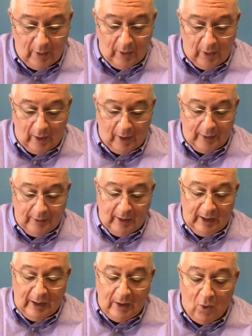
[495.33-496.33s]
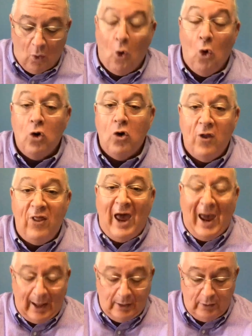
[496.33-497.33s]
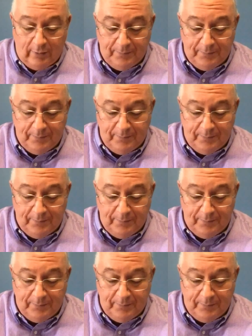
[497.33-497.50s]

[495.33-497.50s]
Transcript: All right. In order that,